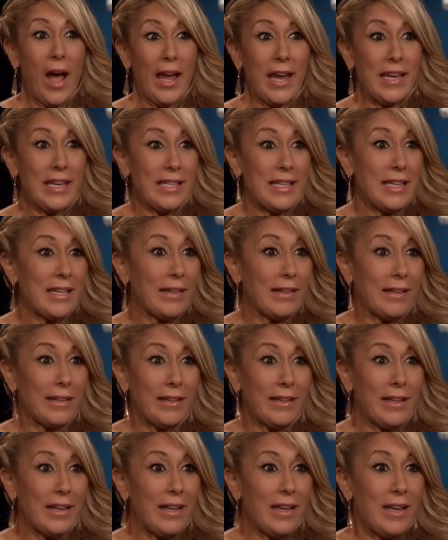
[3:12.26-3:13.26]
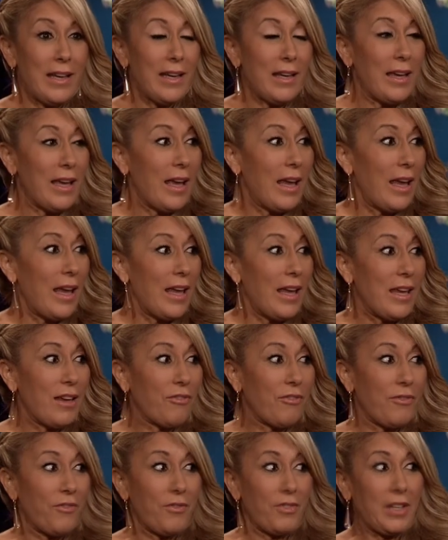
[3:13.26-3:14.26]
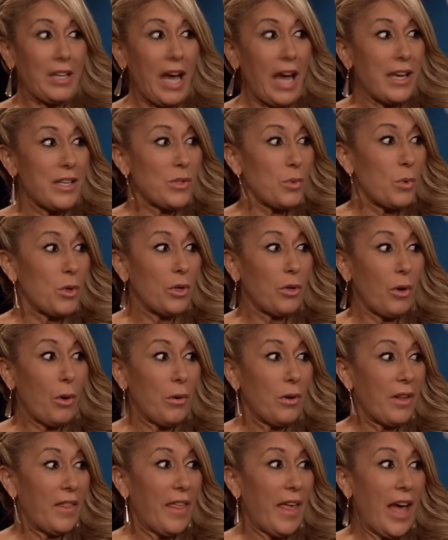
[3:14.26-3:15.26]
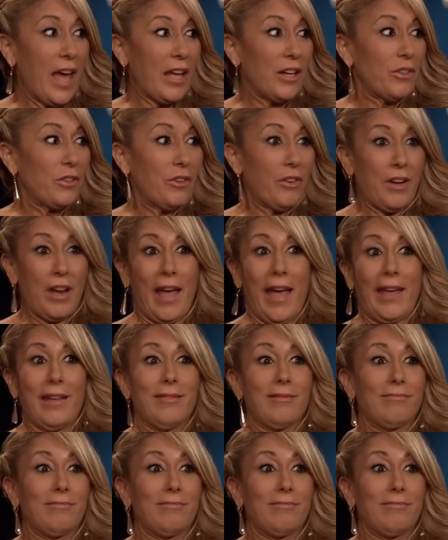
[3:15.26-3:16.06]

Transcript: idea if guys would go to that or not.